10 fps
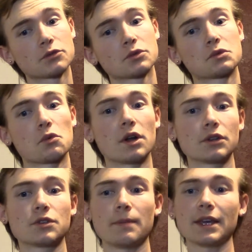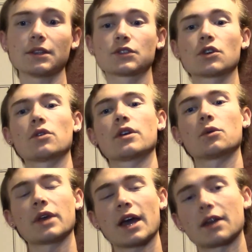was we wanted to make it so that
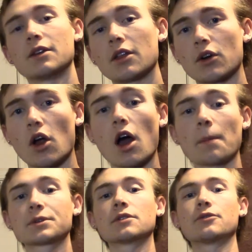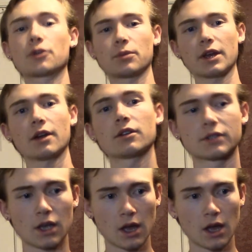we had another option for players,